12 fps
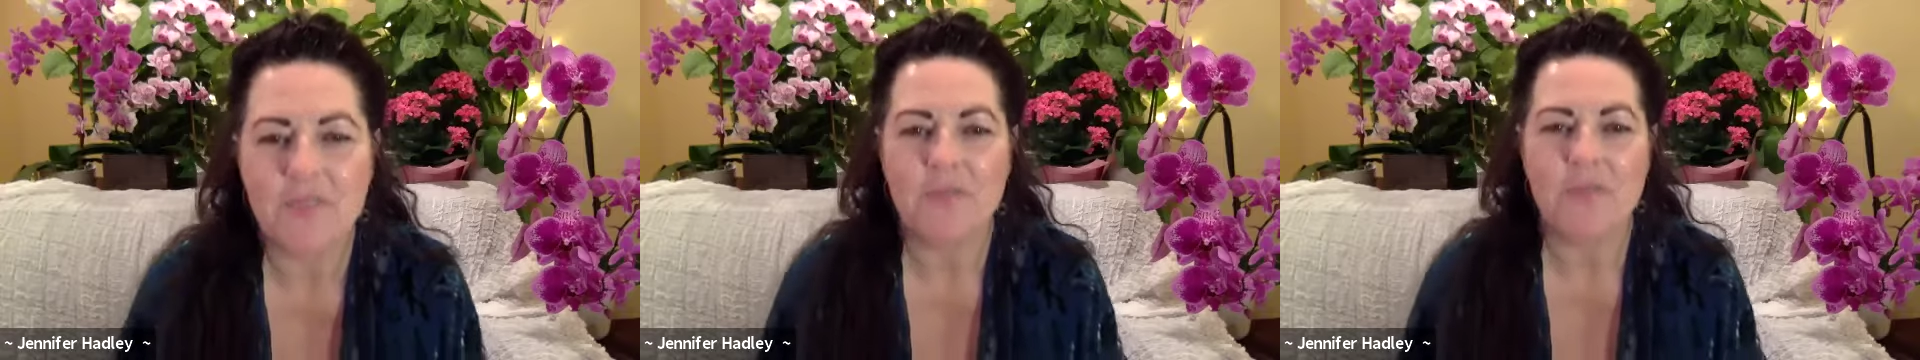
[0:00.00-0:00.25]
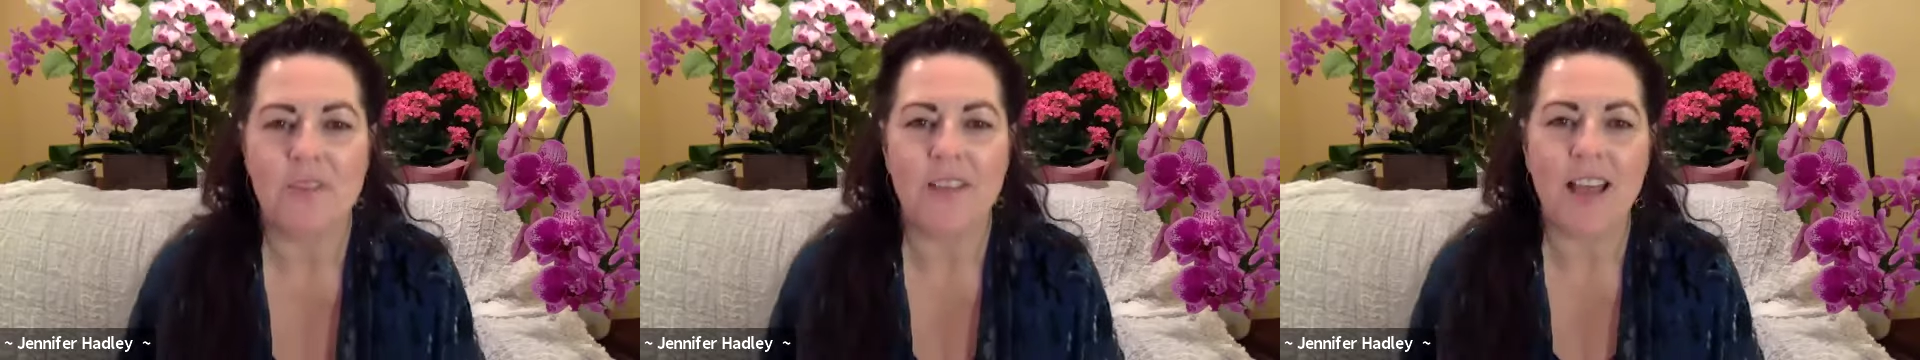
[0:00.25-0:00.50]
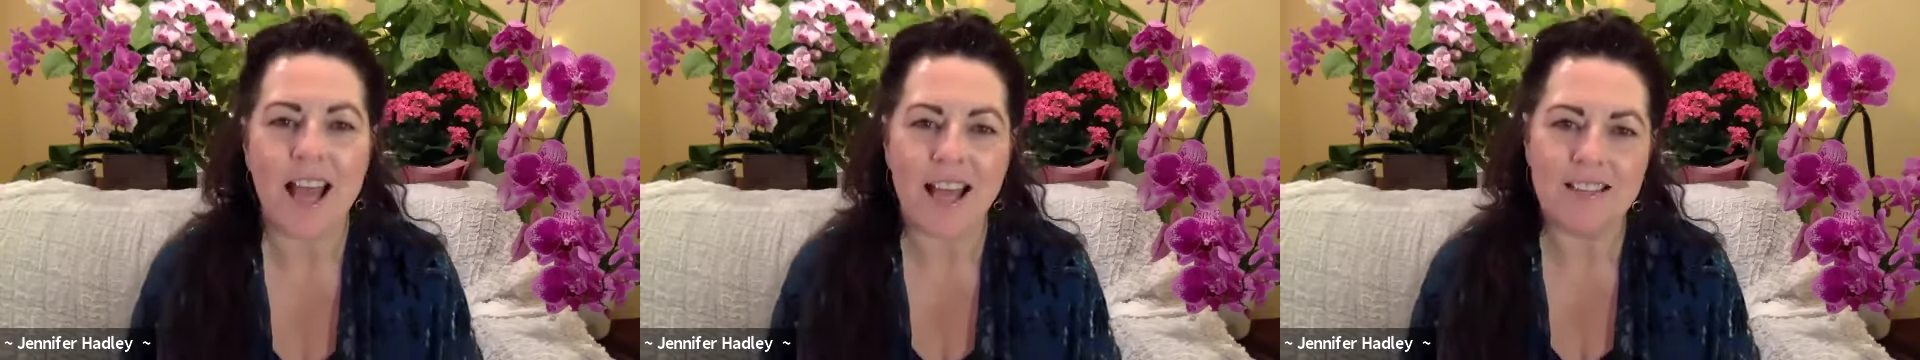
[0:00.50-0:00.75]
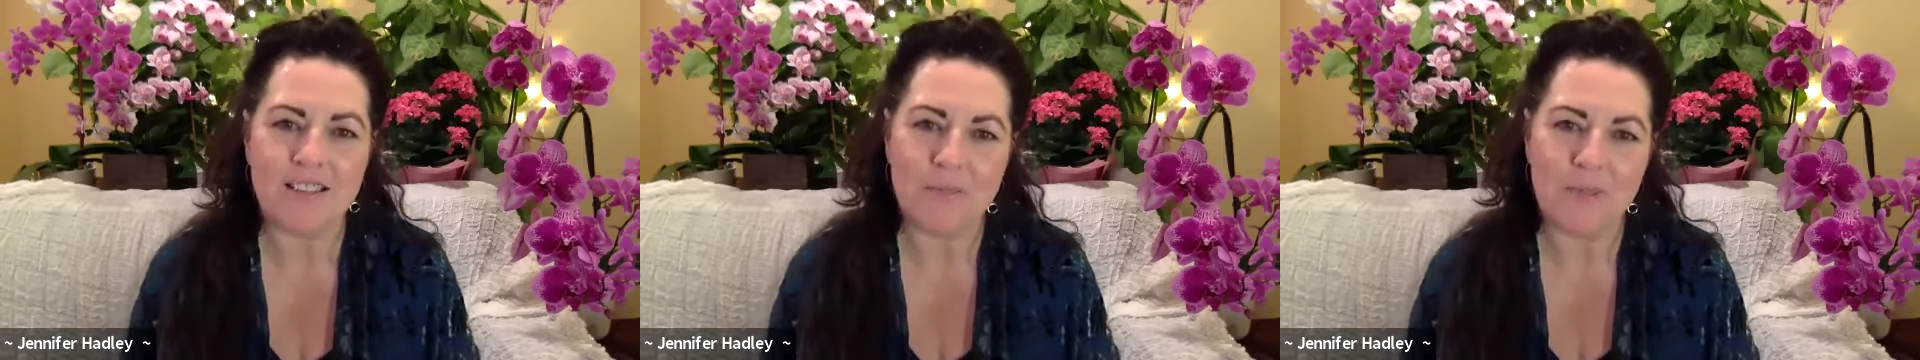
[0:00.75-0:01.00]

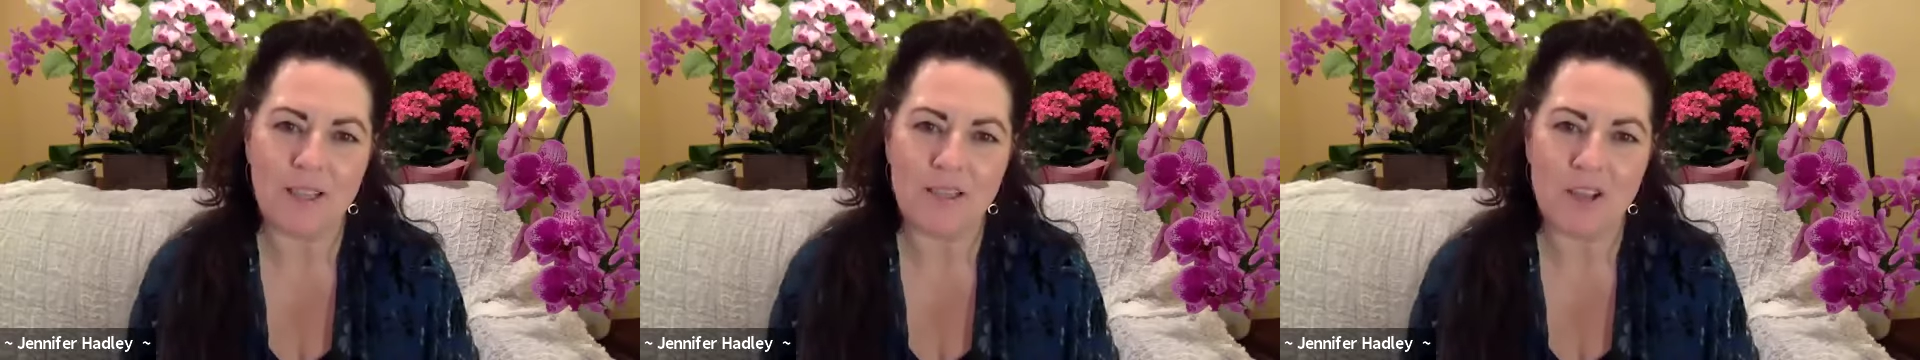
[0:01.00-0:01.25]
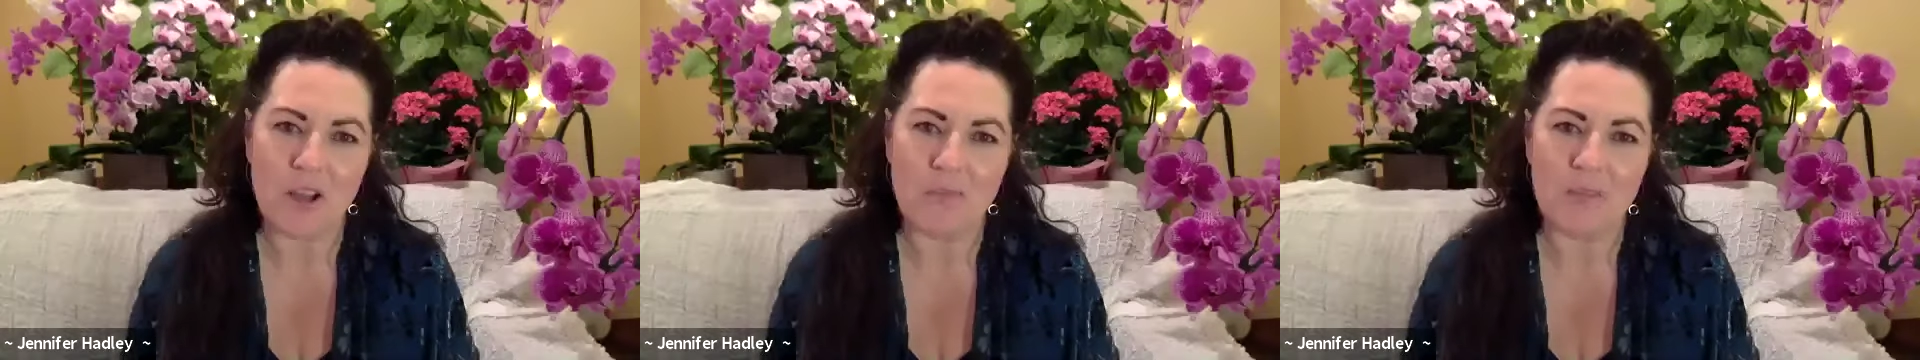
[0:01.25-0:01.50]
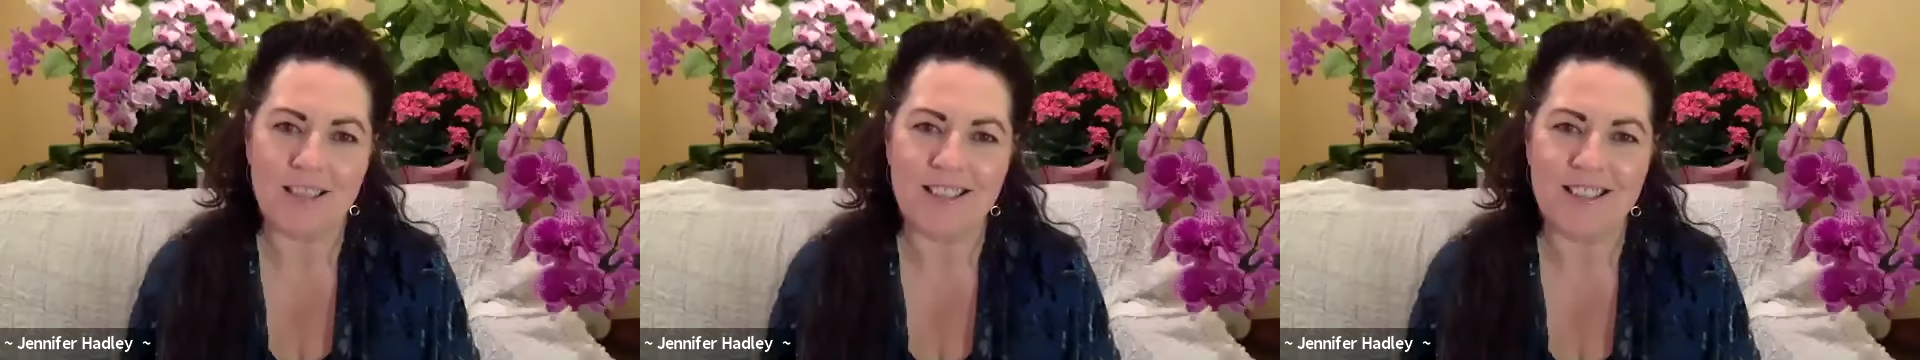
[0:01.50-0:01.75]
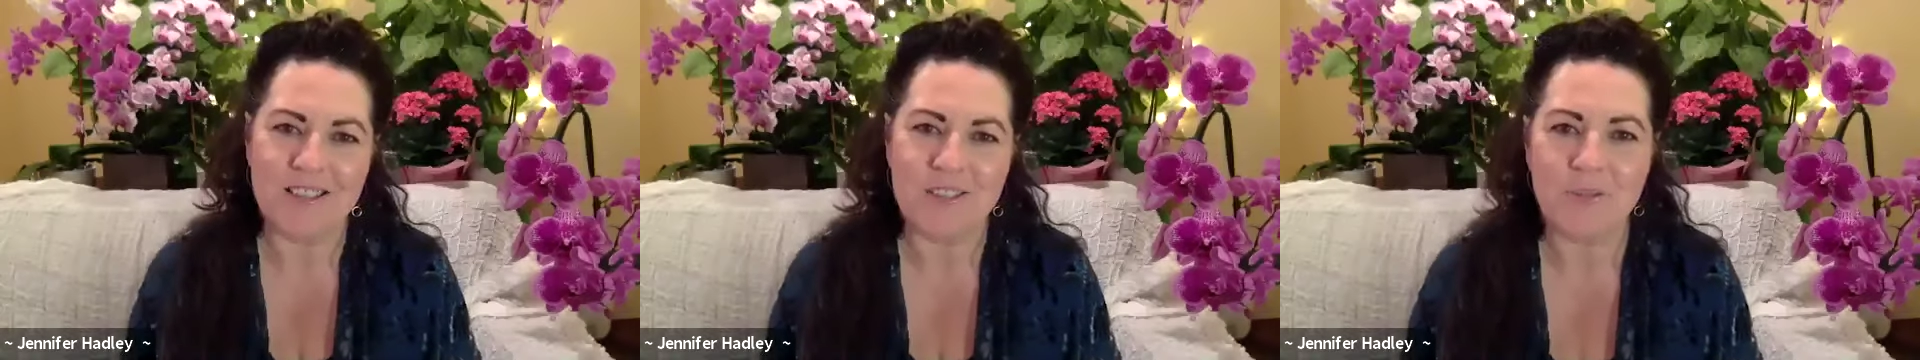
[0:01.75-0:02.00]
That's my topic
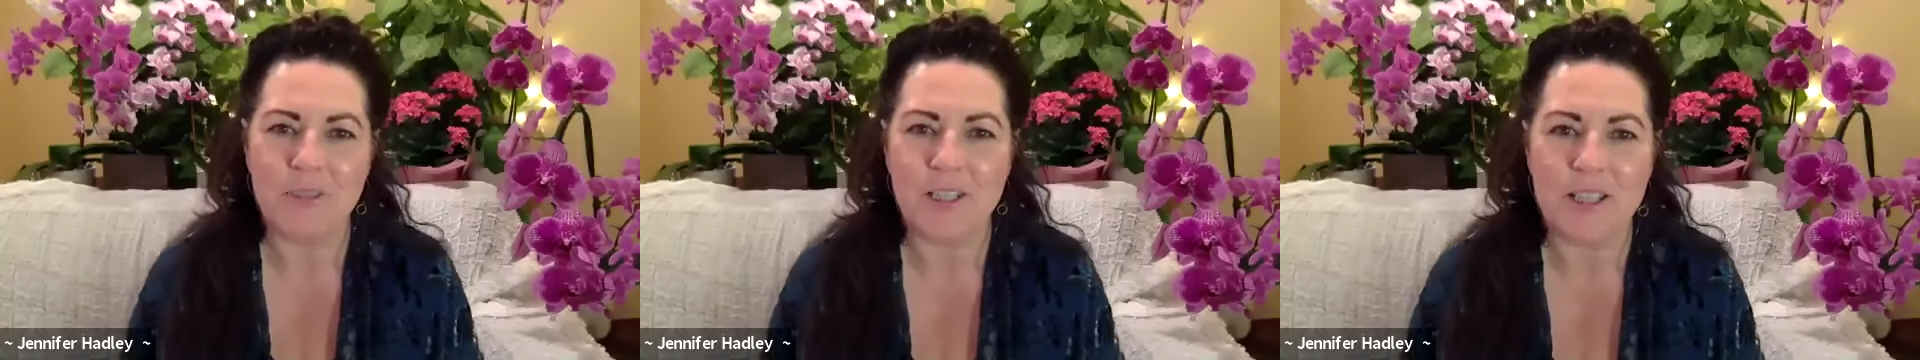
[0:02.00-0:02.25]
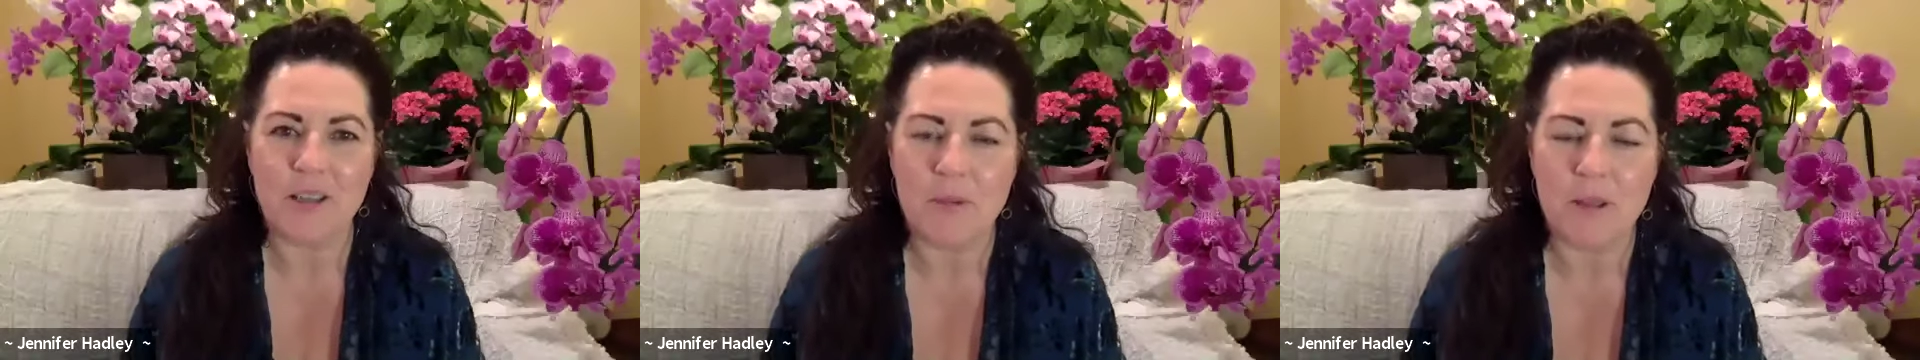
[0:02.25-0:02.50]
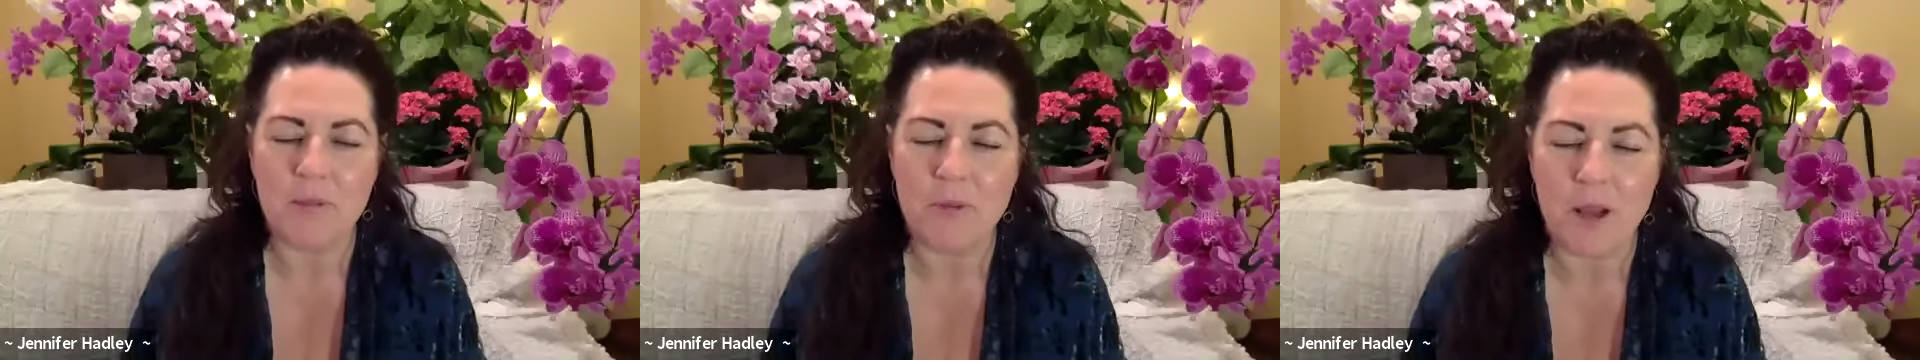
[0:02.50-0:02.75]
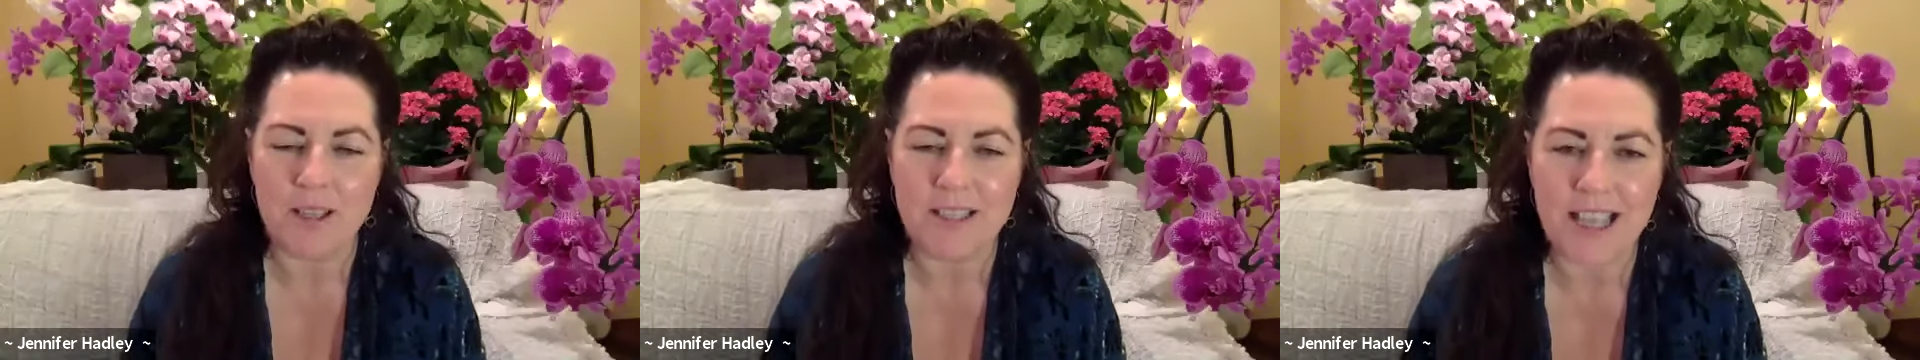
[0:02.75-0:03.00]
this week on my
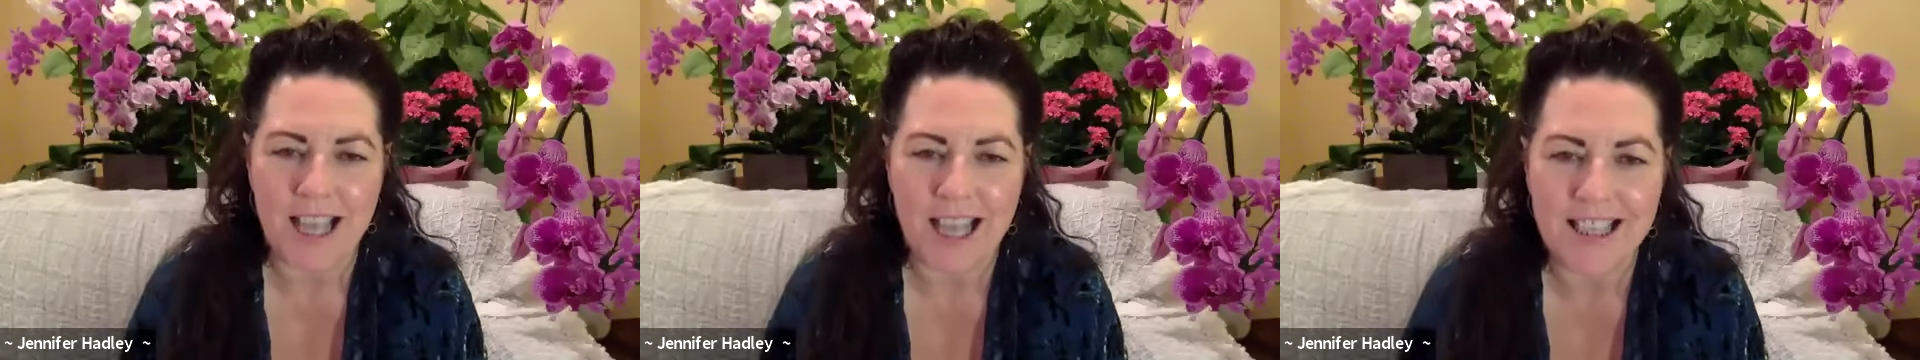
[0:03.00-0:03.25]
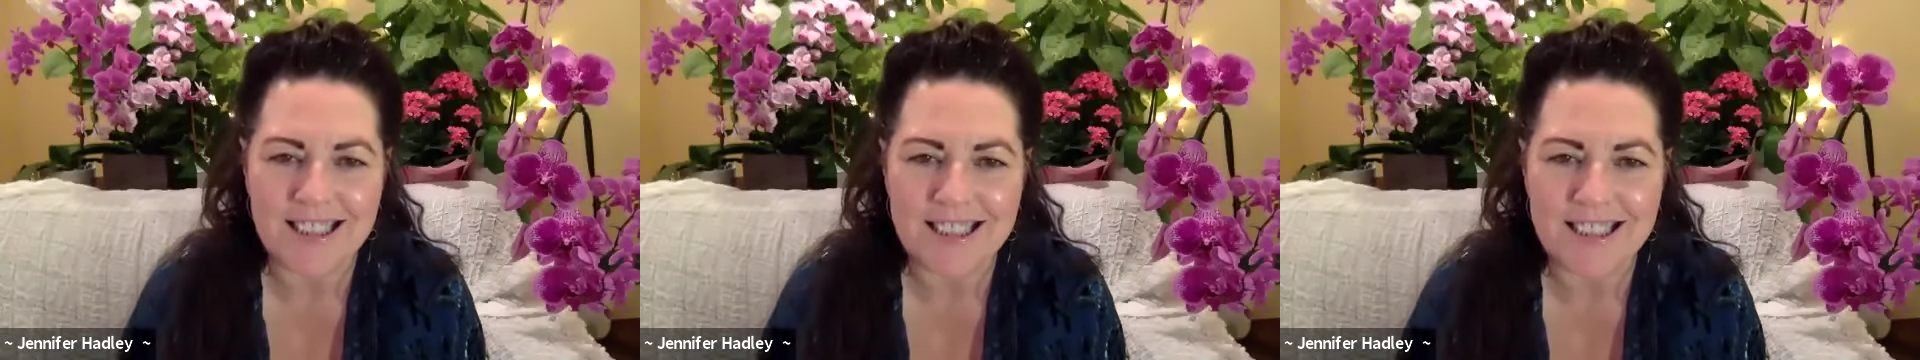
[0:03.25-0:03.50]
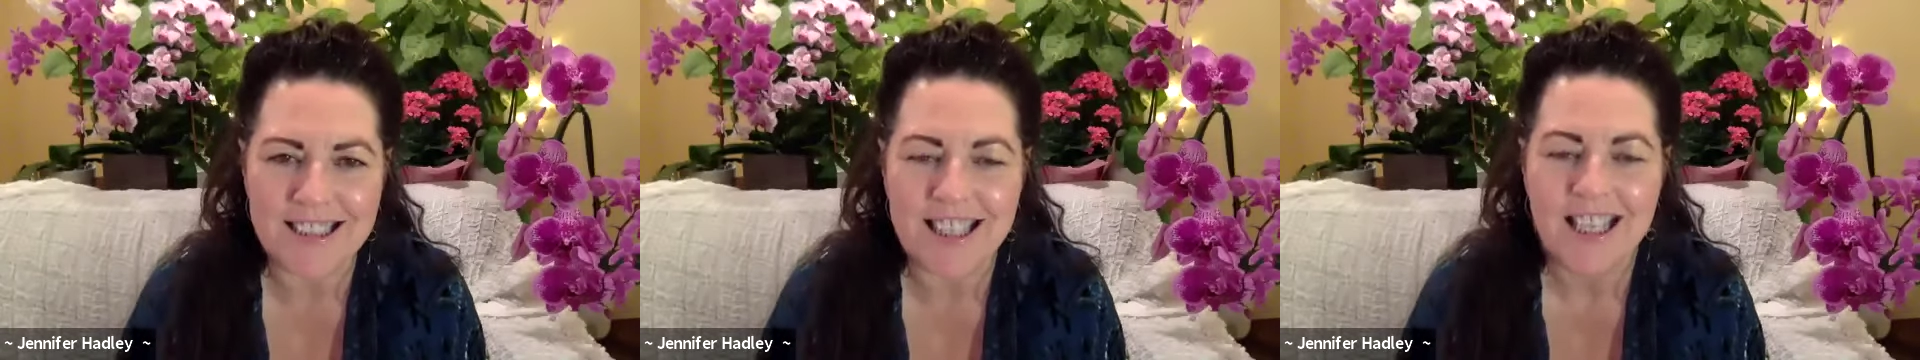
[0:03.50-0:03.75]
podcast.